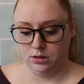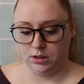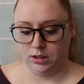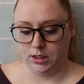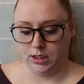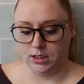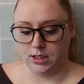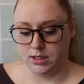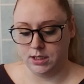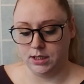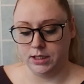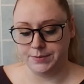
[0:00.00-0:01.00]
And
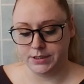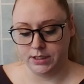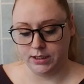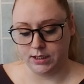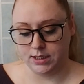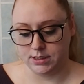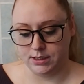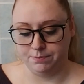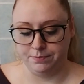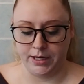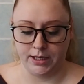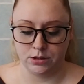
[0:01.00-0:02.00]
the lipstick is in
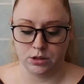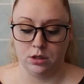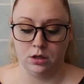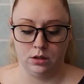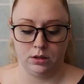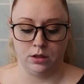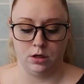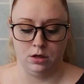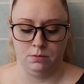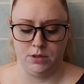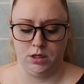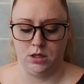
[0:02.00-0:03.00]
Backtalk.
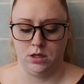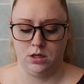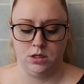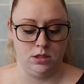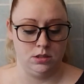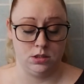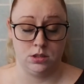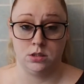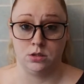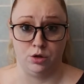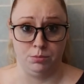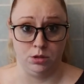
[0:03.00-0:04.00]
Oh my god, it is
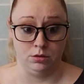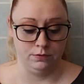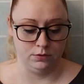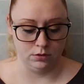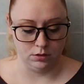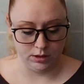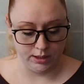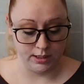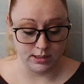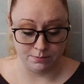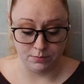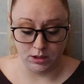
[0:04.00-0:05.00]
so beautiful. It
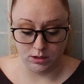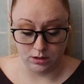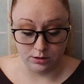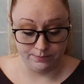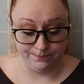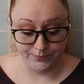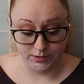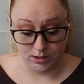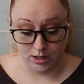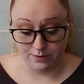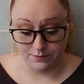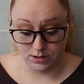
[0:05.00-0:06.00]
is a me color,
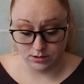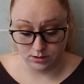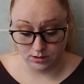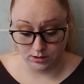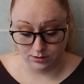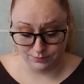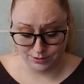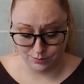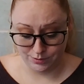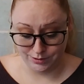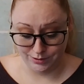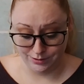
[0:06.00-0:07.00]
obviously. That's
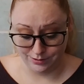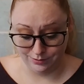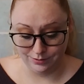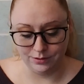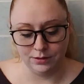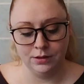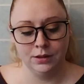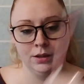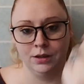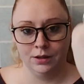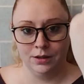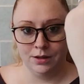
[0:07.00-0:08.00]
why I got it.
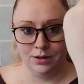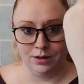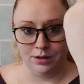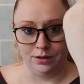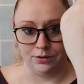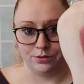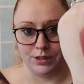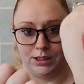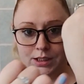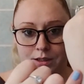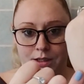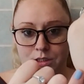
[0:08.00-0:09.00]
It's right
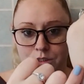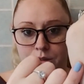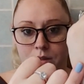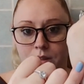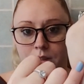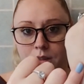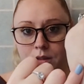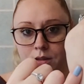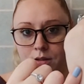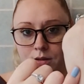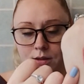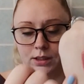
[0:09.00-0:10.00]
there next to the
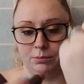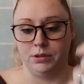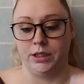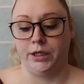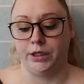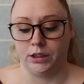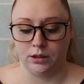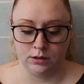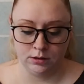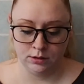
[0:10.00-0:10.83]
lip liner.